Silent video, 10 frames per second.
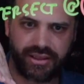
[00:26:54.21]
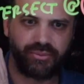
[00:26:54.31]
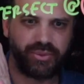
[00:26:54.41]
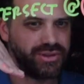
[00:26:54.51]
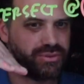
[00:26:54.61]

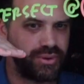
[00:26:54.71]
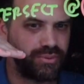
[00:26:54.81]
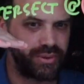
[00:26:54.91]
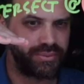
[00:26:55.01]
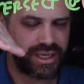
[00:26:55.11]
And
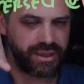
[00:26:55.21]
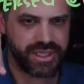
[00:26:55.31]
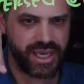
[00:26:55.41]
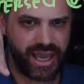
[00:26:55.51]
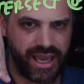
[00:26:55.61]
when it comes
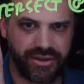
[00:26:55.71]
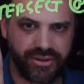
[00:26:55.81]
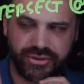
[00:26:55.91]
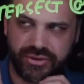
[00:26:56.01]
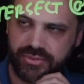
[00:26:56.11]
to
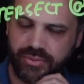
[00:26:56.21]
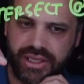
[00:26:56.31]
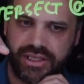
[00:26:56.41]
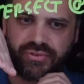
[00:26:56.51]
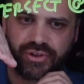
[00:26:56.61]
angles, we
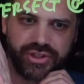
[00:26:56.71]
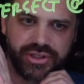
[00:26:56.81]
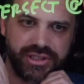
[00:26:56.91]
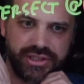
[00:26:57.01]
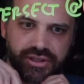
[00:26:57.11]
need
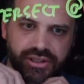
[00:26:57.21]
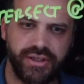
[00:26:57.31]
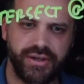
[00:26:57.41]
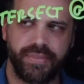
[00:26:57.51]
velocities, right?